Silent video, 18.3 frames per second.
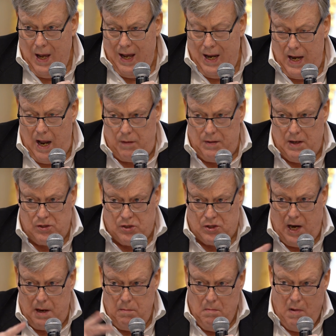Now, that
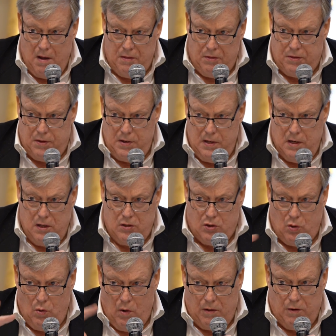same month, he did
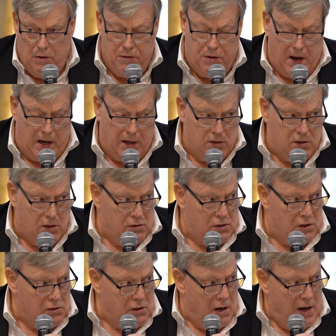two other things.
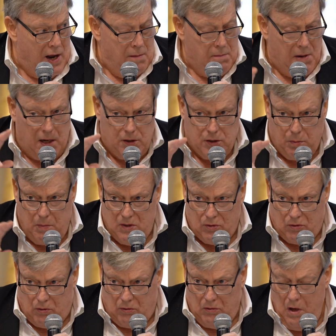Is the MX
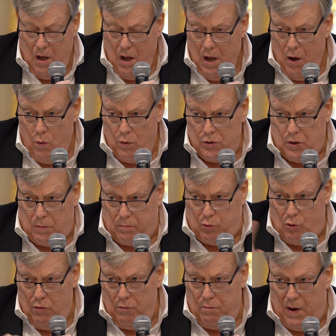missile was
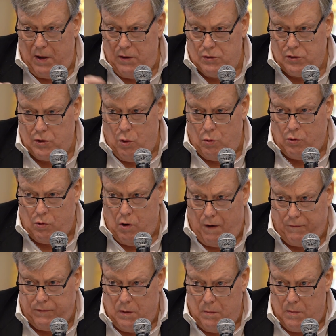approved by the
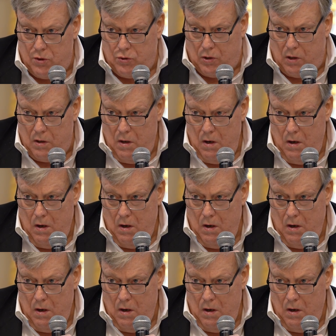Scowcroft Commission,